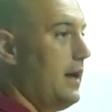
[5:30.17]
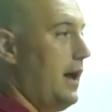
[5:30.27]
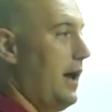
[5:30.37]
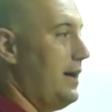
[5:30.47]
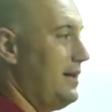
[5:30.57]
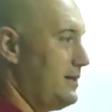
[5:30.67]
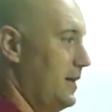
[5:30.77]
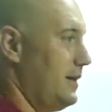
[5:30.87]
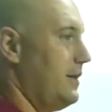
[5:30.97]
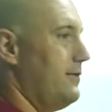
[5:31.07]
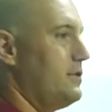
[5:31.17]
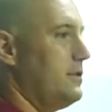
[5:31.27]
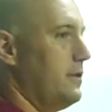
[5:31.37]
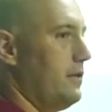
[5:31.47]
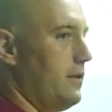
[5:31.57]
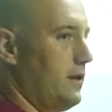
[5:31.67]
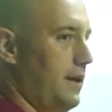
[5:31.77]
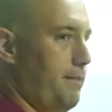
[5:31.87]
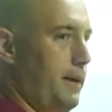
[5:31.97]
and incentives to get